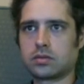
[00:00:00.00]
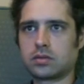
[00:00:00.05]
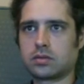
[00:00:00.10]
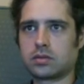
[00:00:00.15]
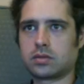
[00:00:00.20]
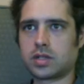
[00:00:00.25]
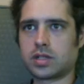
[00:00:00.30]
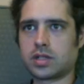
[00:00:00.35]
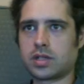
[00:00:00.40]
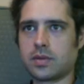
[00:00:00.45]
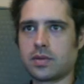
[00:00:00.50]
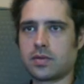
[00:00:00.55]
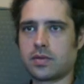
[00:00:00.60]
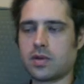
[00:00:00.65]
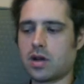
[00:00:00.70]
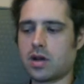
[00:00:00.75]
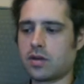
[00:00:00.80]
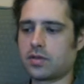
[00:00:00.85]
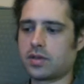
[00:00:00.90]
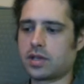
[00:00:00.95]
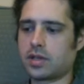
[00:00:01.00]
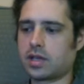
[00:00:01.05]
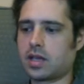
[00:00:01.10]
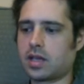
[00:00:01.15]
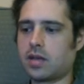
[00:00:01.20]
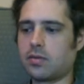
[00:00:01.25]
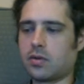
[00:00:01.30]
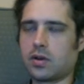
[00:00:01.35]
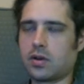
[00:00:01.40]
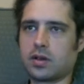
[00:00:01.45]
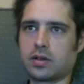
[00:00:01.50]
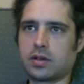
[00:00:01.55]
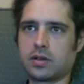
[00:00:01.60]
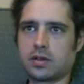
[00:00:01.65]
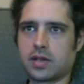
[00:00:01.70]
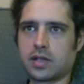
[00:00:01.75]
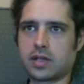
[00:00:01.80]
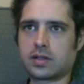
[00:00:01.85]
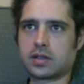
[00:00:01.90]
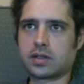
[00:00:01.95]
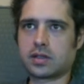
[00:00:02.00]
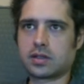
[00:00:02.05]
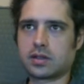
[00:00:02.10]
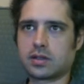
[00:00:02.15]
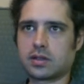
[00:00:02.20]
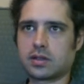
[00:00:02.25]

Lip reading: There's something wrong with the keyboard. That's